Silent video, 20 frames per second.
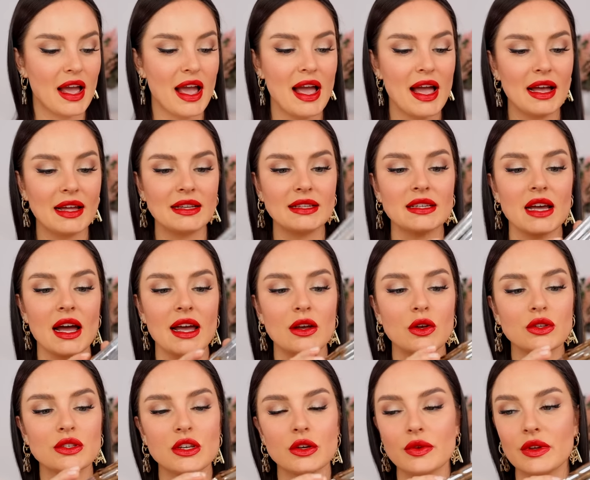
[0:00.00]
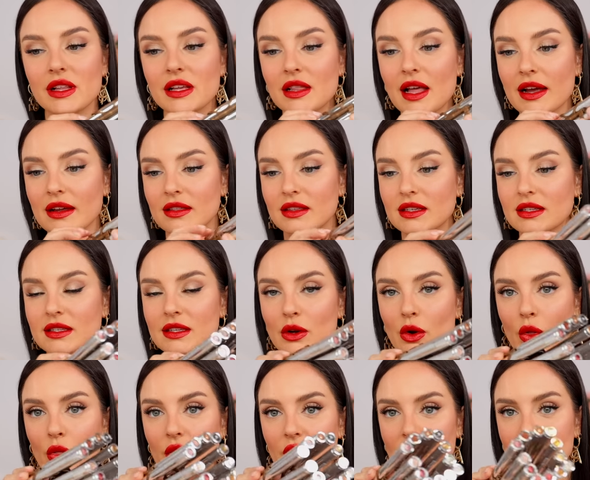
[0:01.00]
And I also really like this
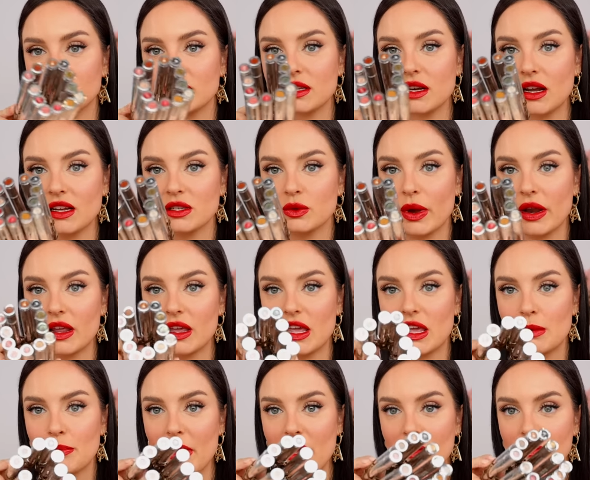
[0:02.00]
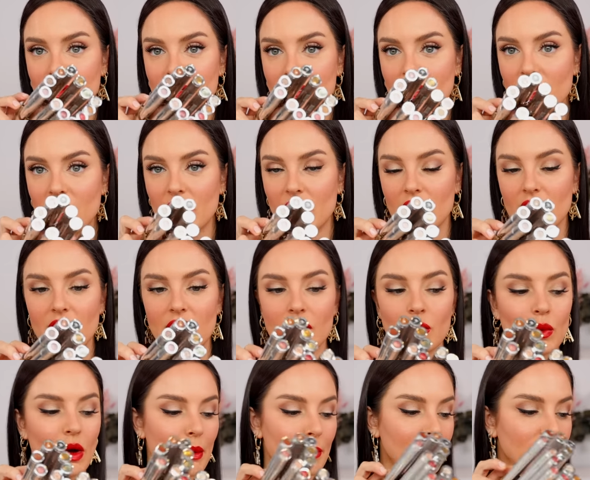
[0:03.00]
little thing. It's a nice way to keep everything
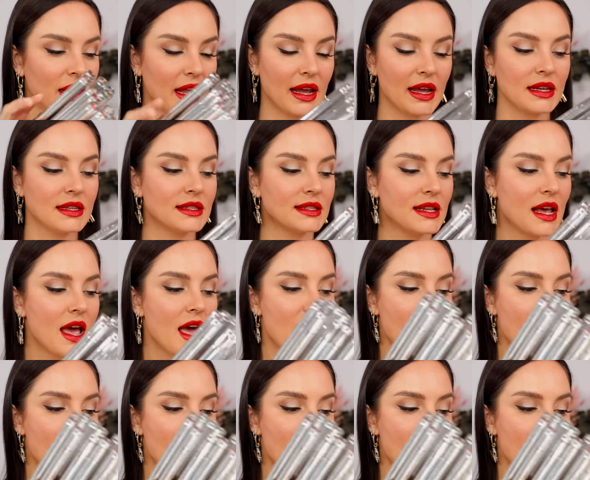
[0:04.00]
in one place.